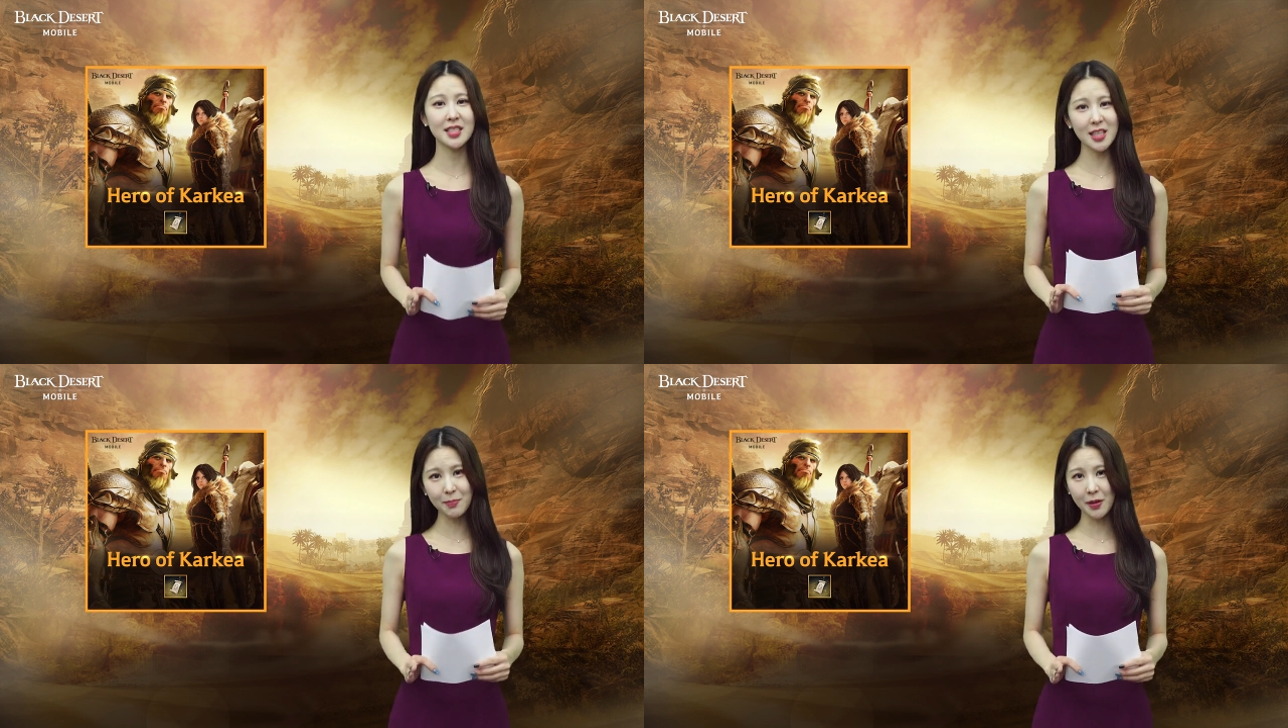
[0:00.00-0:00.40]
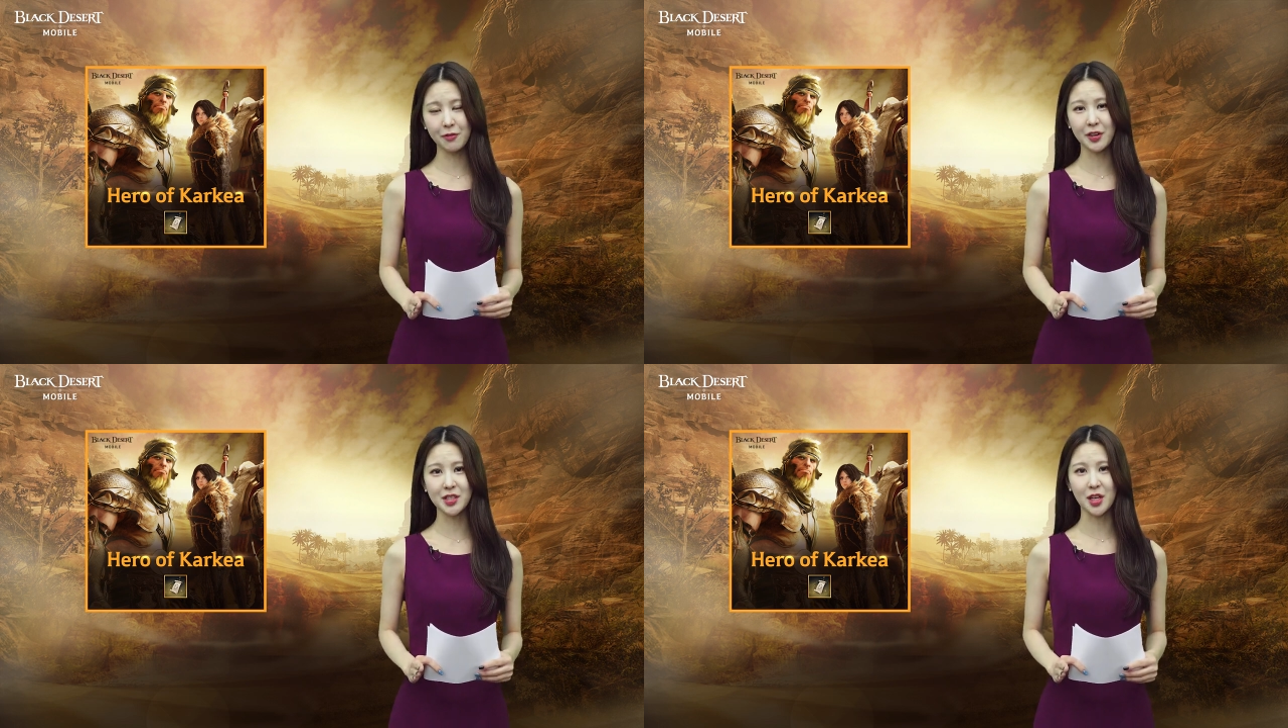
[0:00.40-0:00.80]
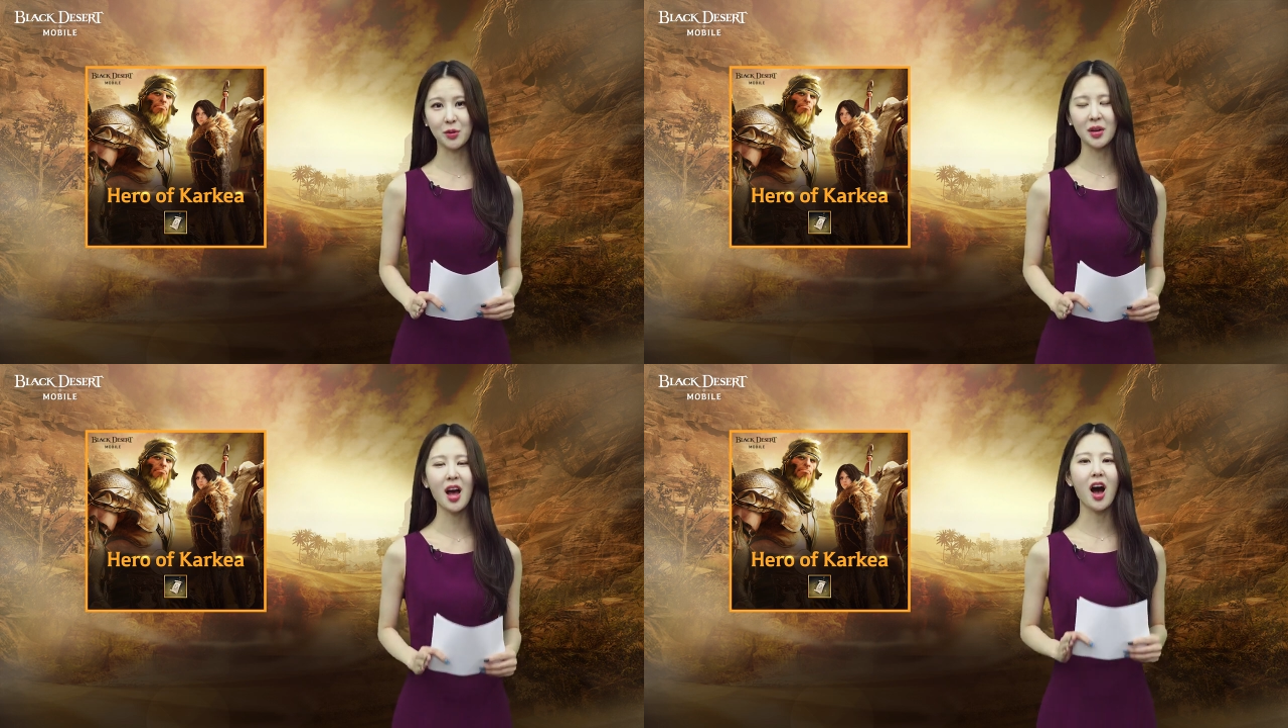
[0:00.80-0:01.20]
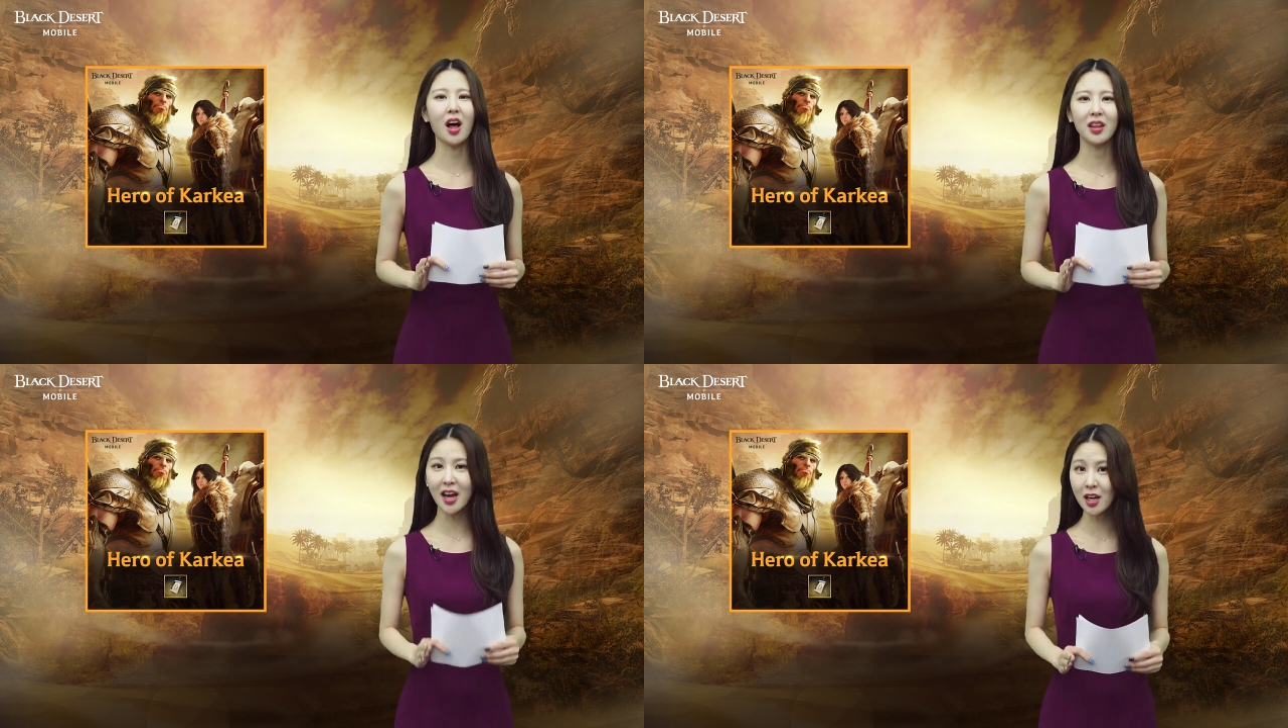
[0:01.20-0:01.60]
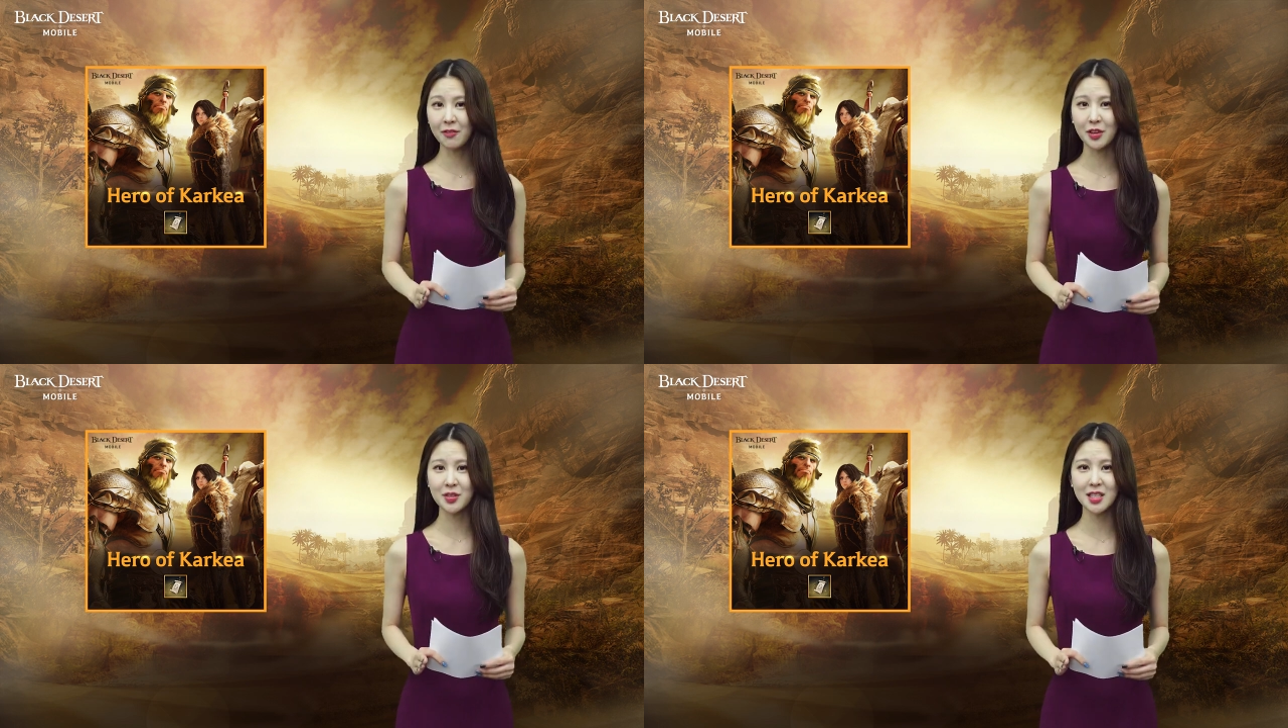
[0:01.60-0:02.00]
CP free zone, a lot
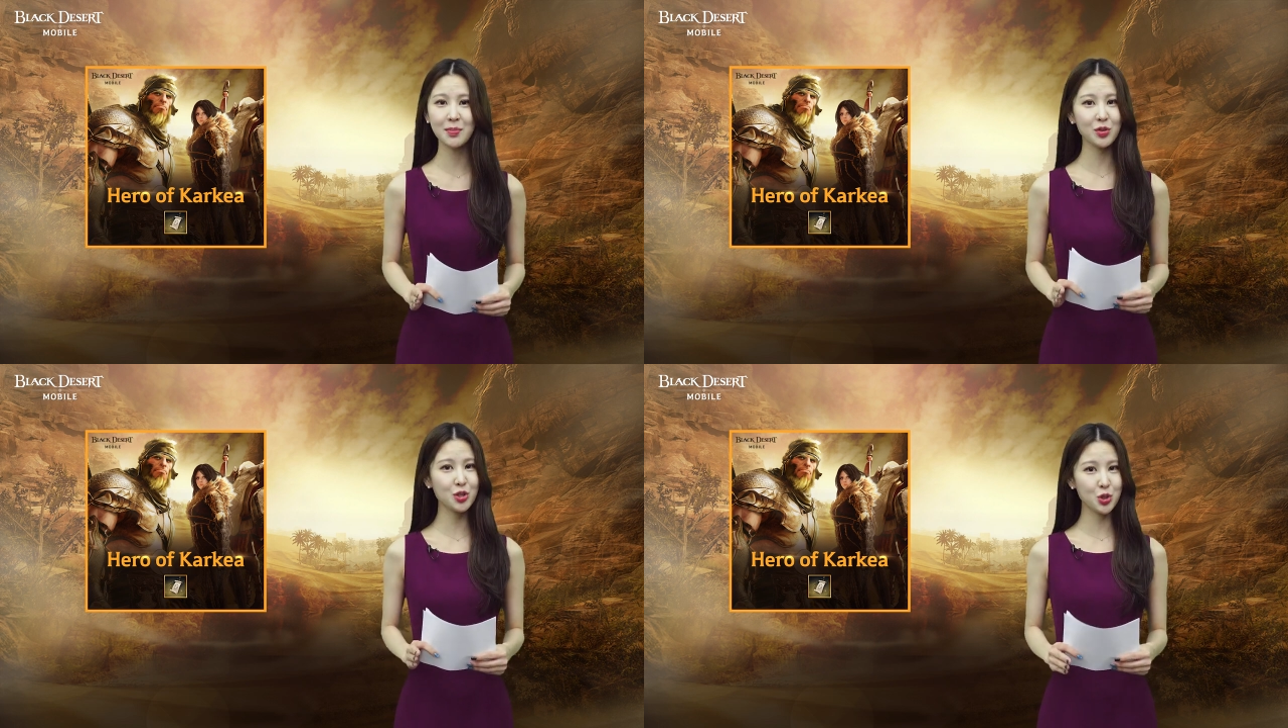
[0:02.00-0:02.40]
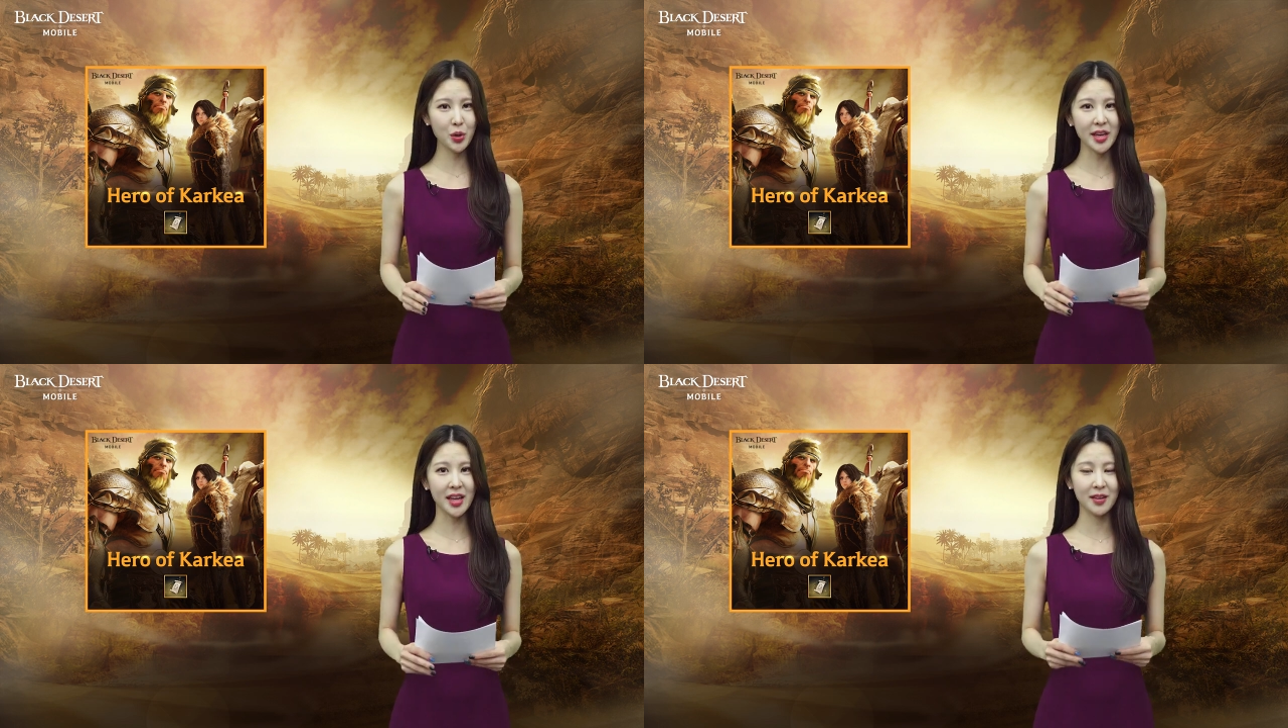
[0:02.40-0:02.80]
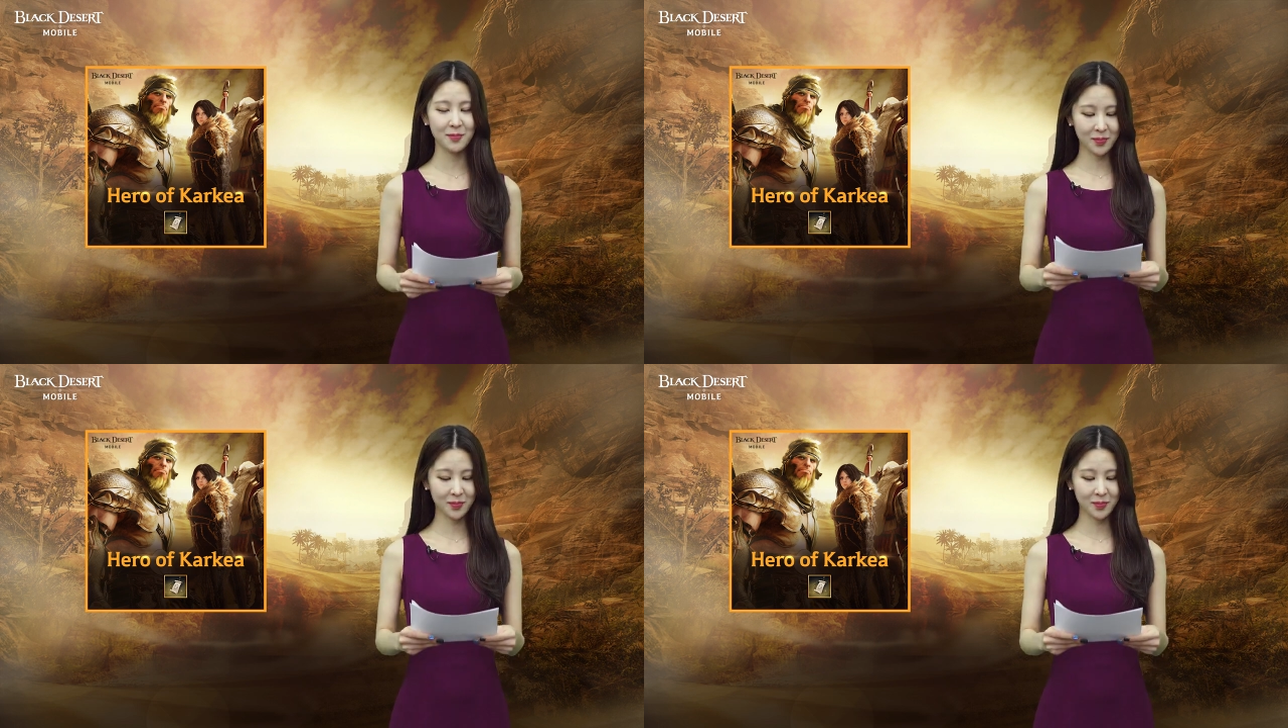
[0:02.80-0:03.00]
of you seem to enjoy it.